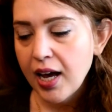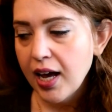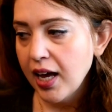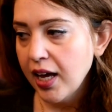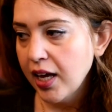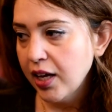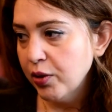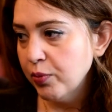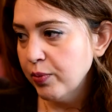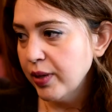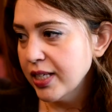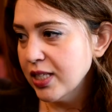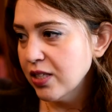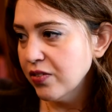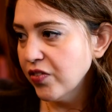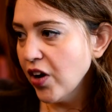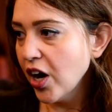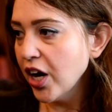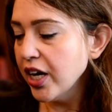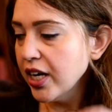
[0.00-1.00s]

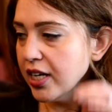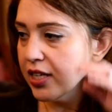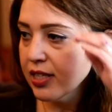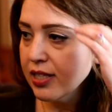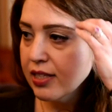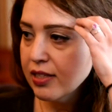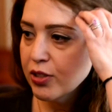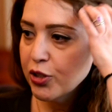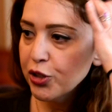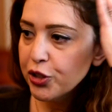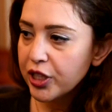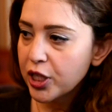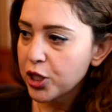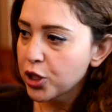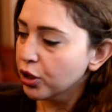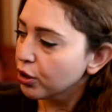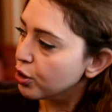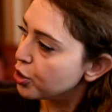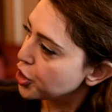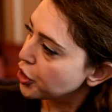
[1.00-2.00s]
As far as
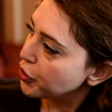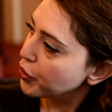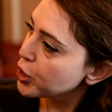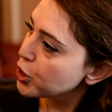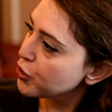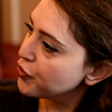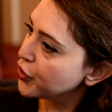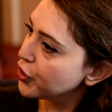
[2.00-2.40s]
traditional Jewish